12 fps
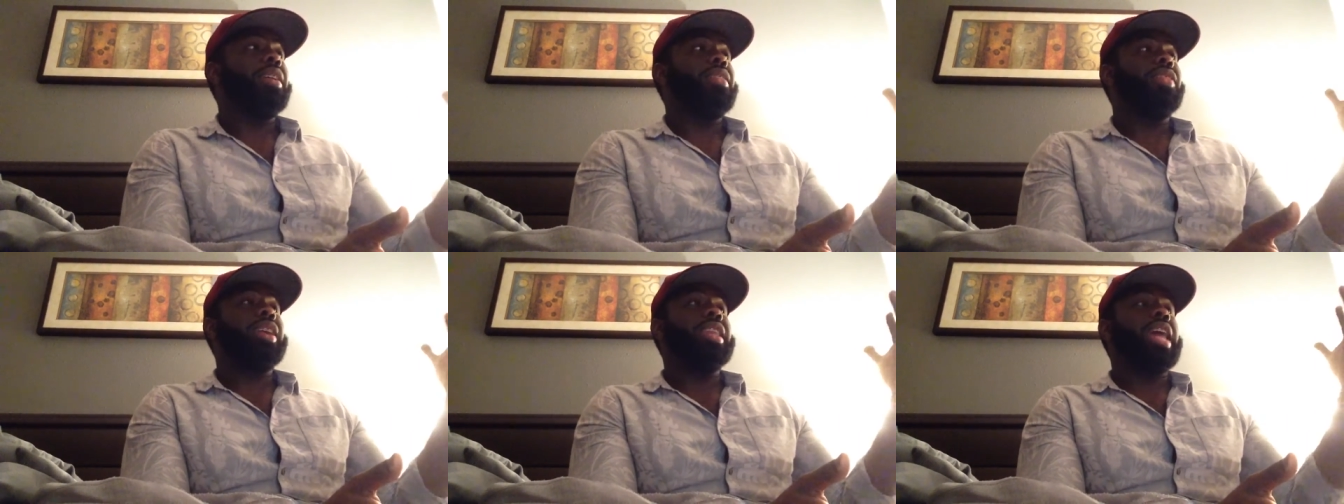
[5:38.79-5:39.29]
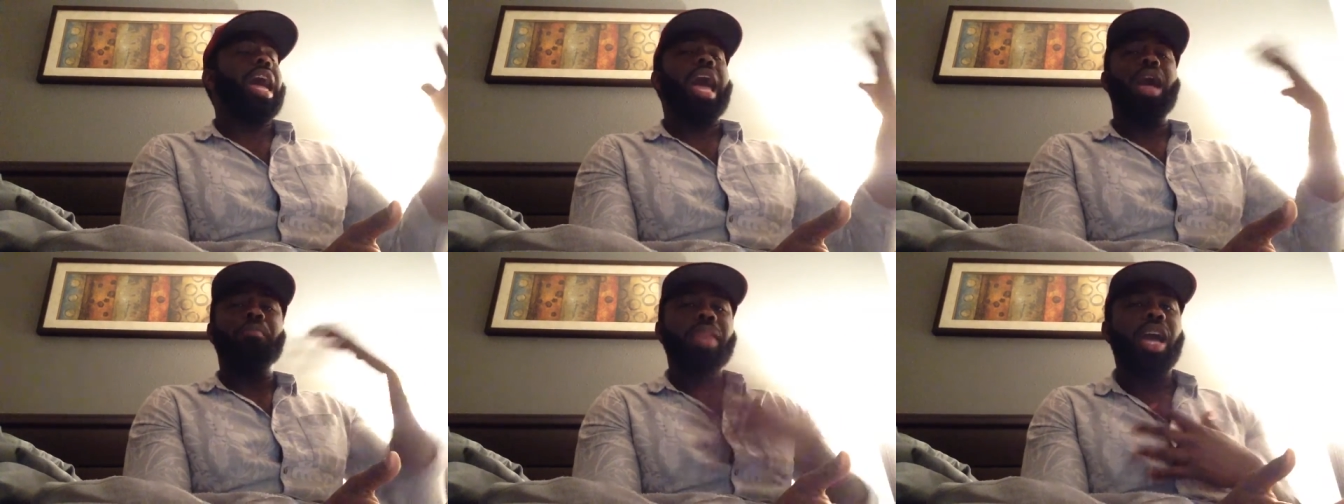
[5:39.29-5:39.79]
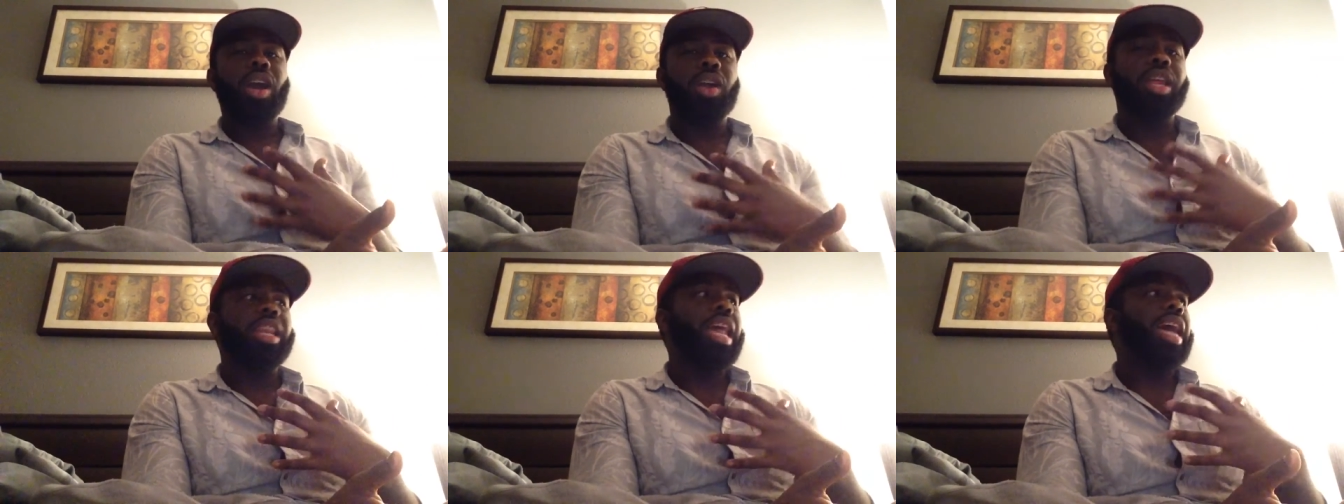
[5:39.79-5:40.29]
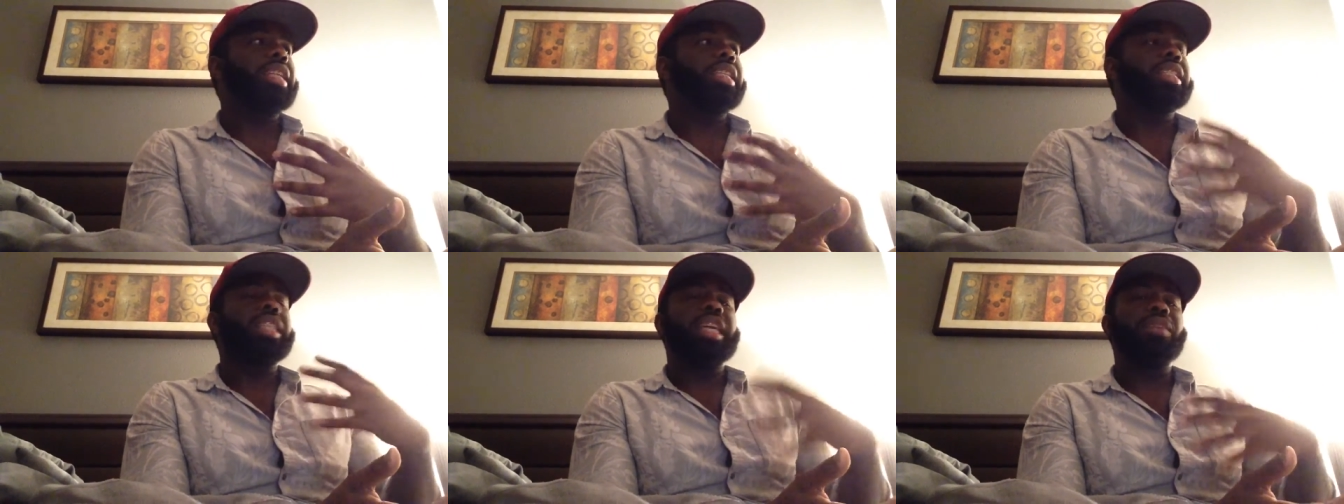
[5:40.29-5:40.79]
then I'm not going to like
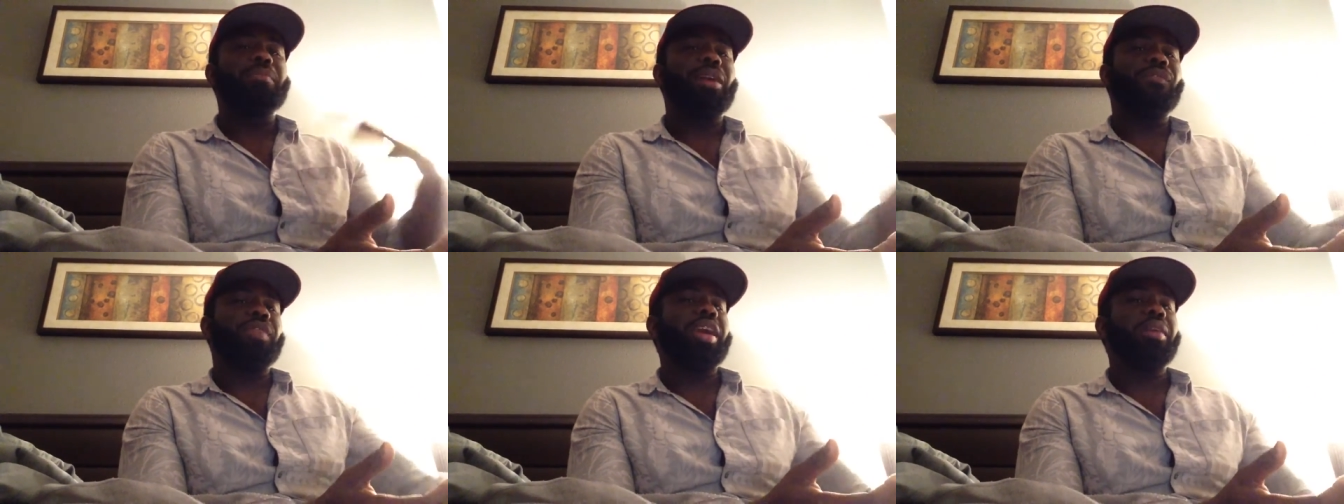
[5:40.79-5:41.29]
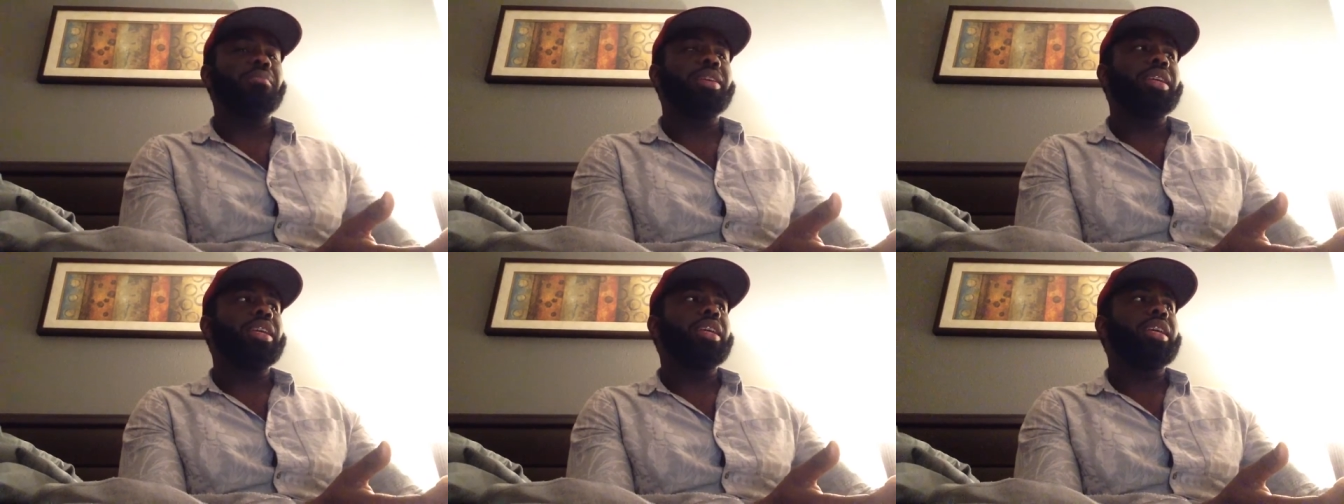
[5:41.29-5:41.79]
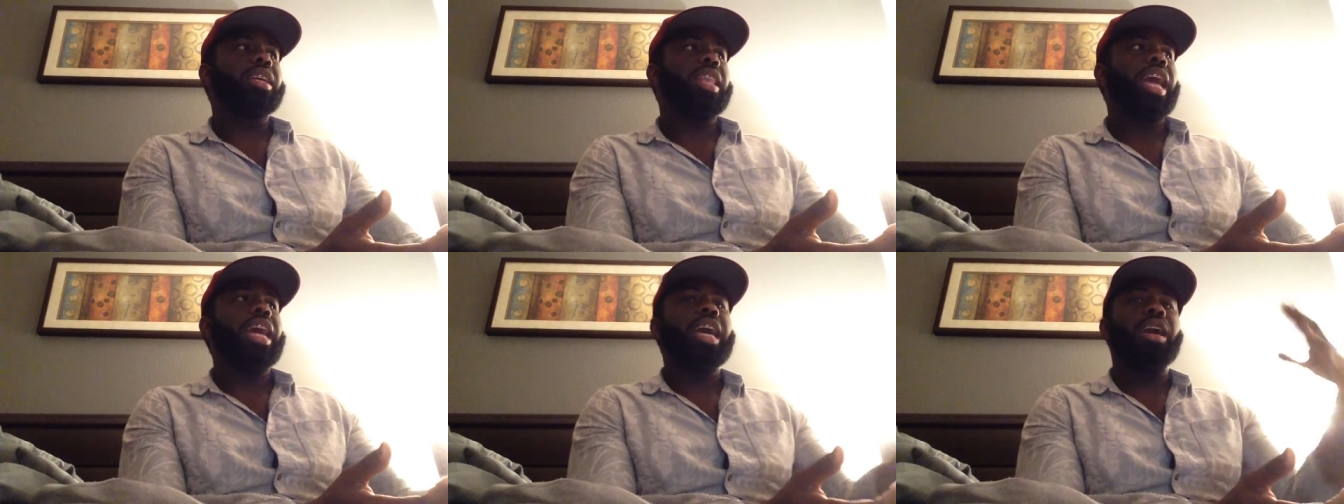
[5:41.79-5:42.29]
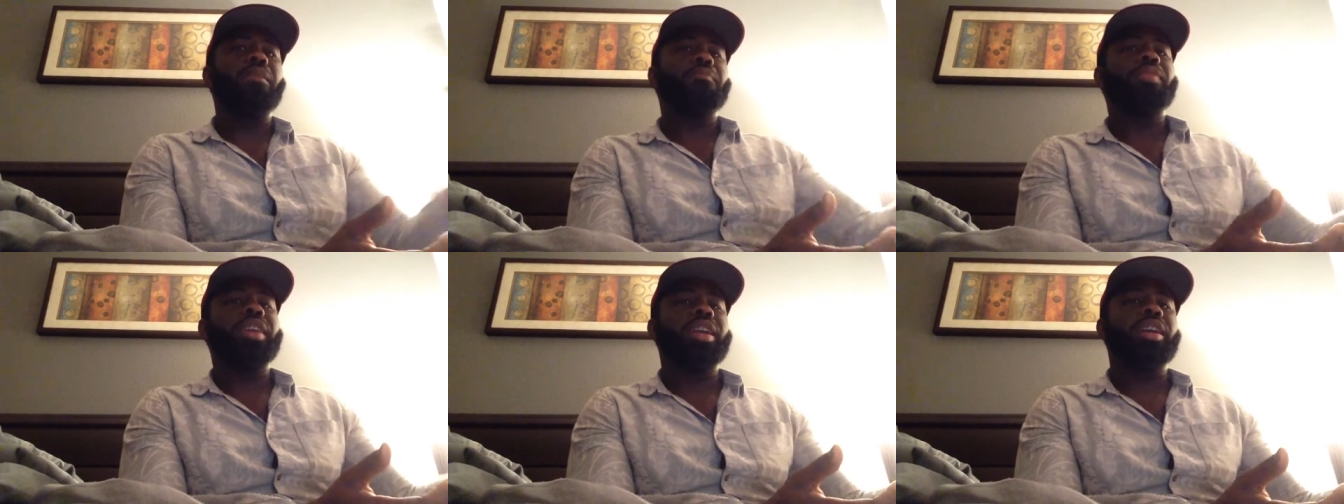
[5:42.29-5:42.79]
just leave my family like up
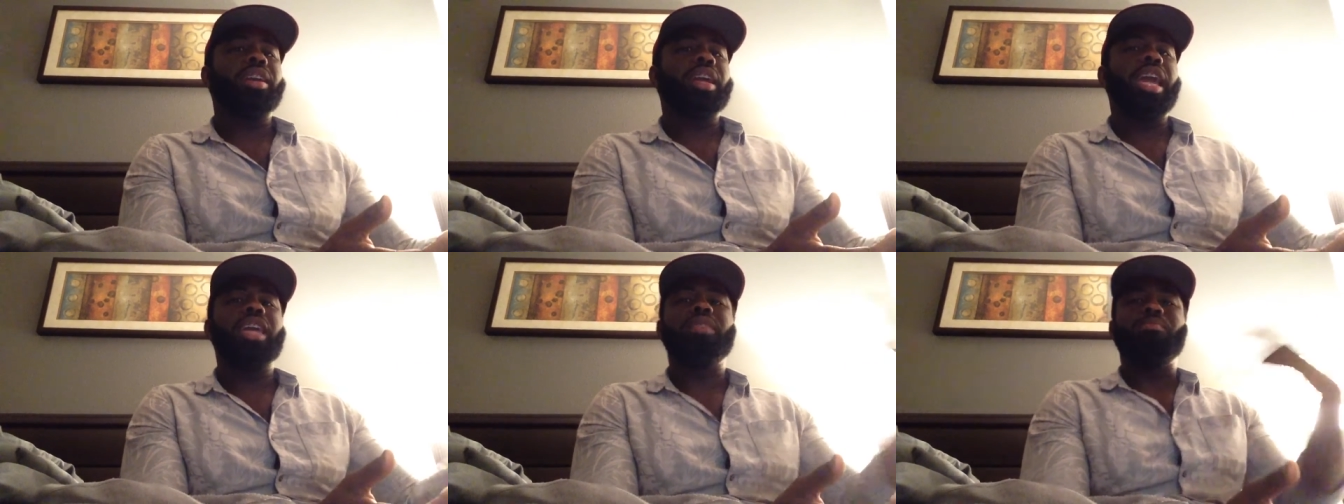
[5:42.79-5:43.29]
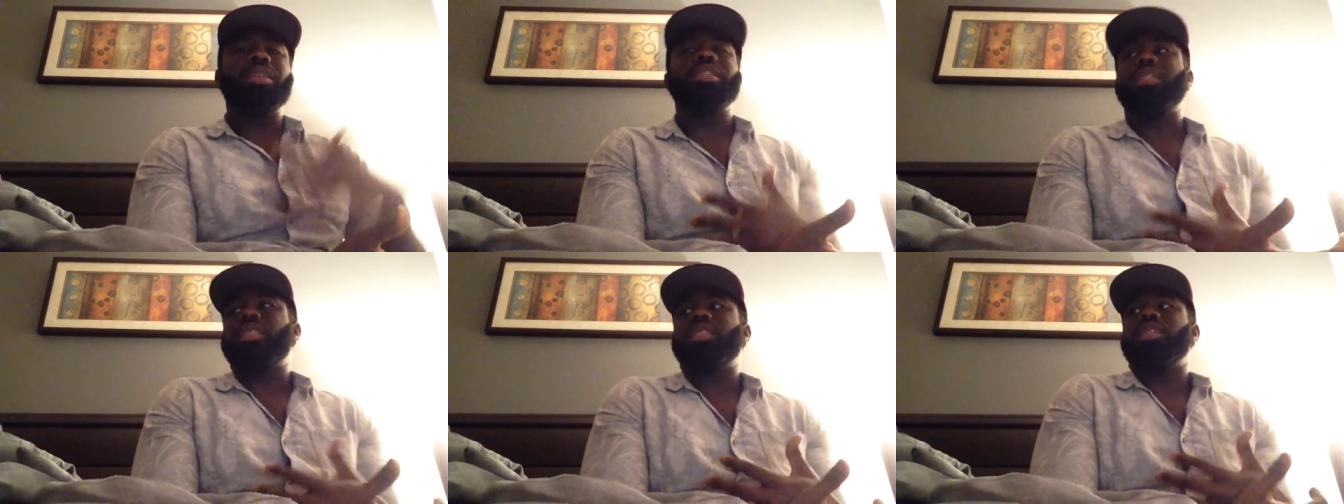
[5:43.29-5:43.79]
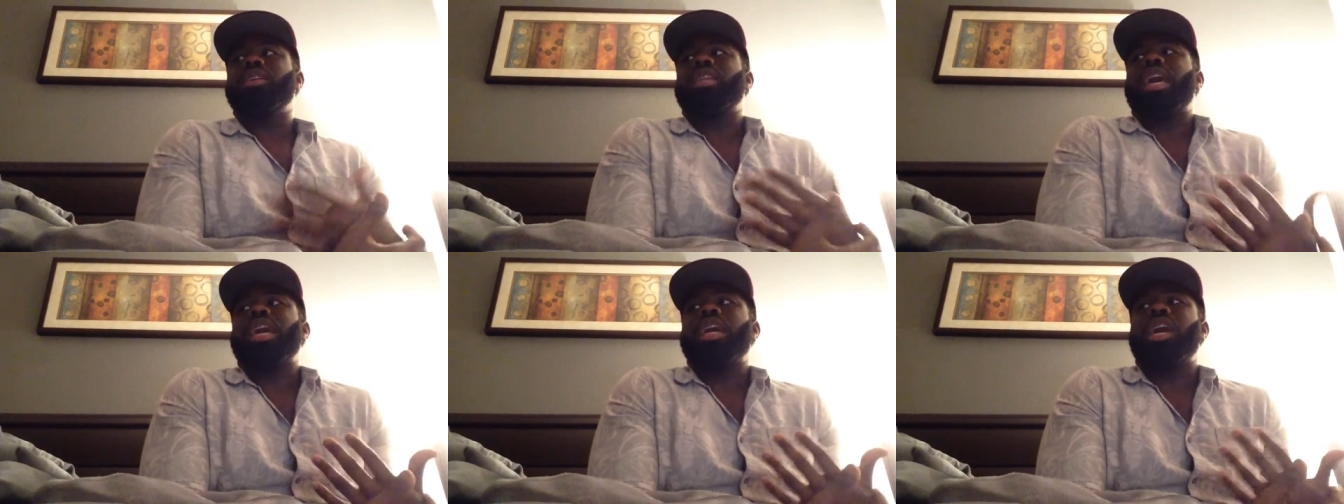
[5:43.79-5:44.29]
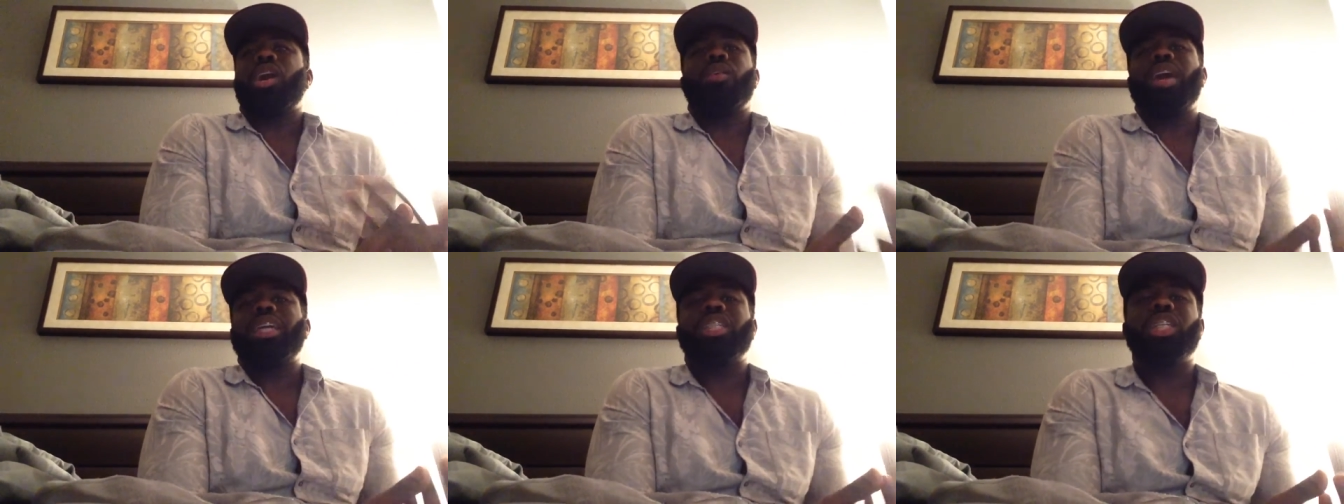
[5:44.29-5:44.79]
there and me just sit here like, oh,
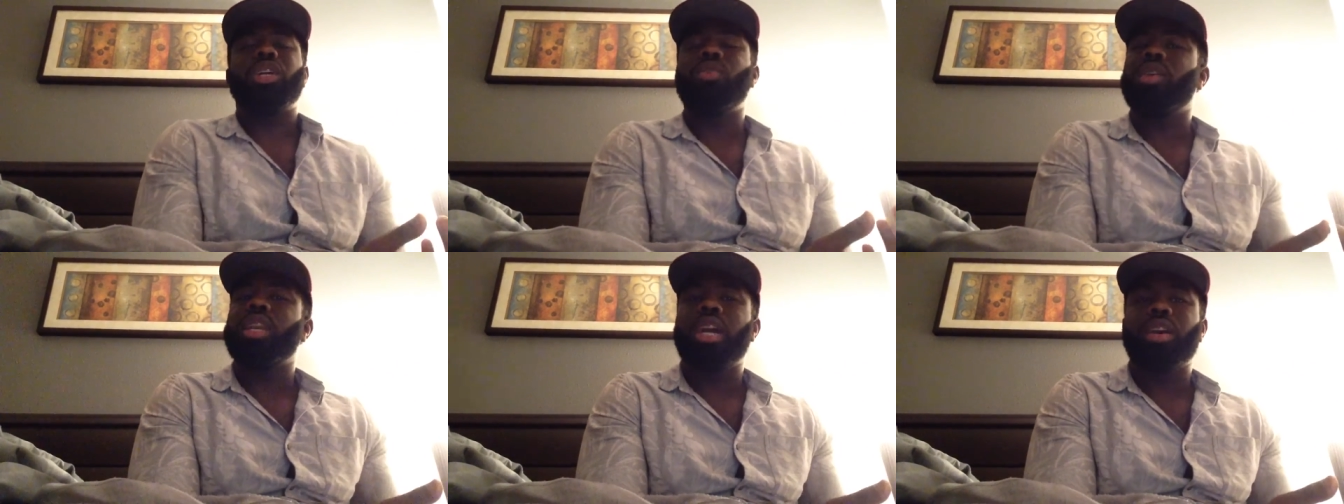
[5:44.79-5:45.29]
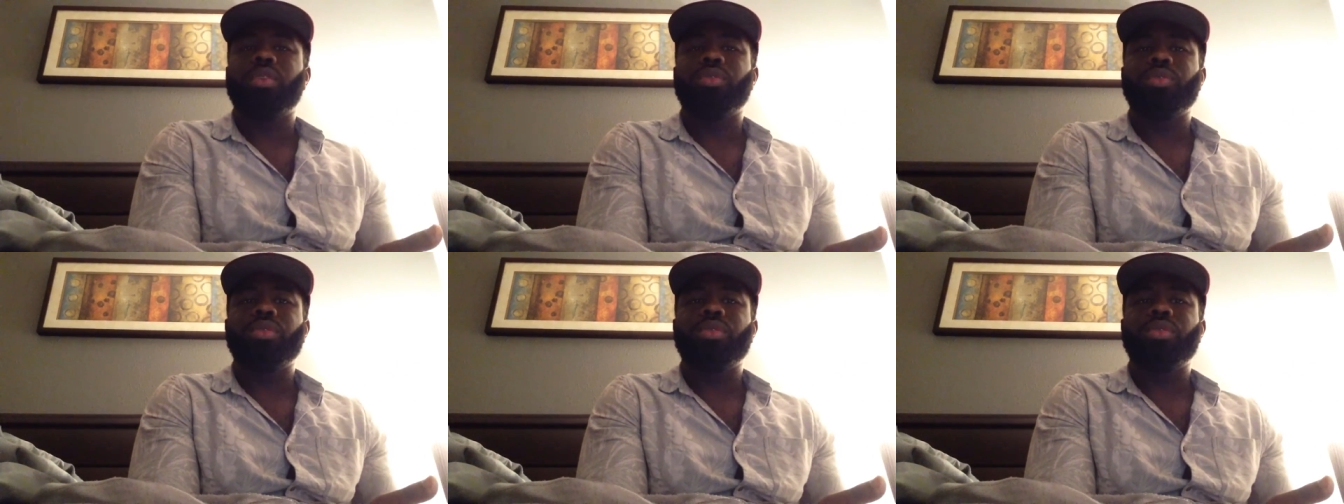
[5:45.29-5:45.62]
ain't shit going on.